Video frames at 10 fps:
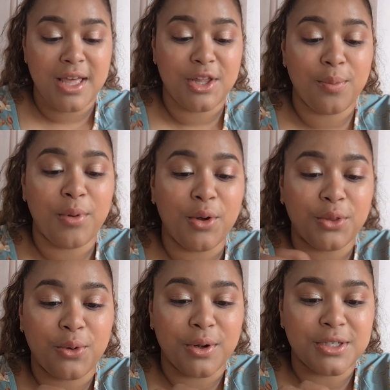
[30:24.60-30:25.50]
They're both
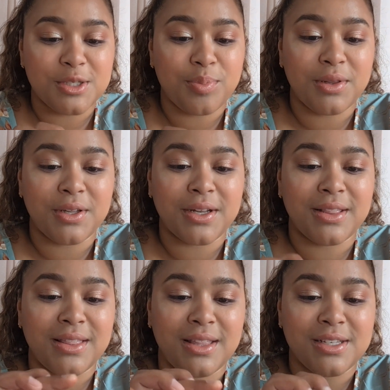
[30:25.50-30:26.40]
gorgeous, but look
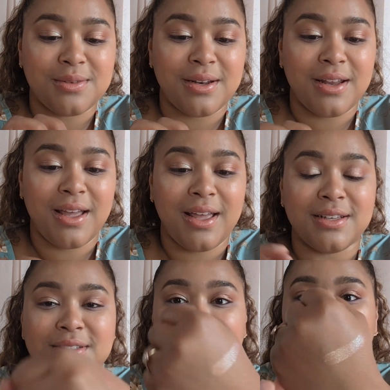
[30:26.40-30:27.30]
at this one
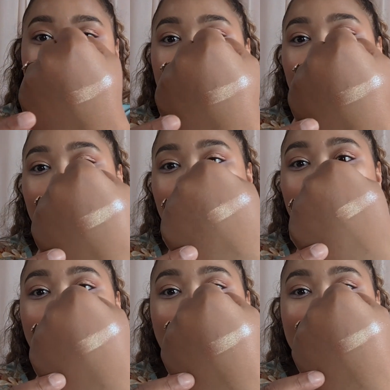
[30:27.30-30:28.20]
is,
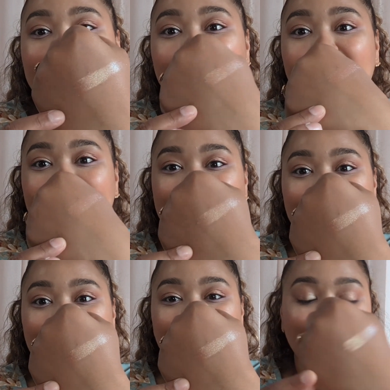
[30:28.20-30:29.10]
oh my gosh,
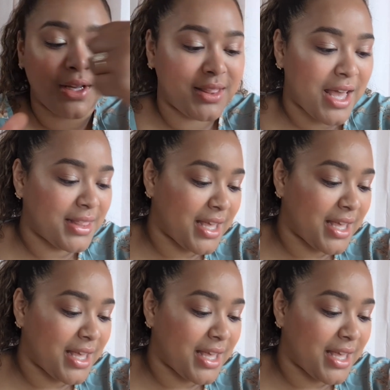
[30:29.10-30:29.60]
like look at that.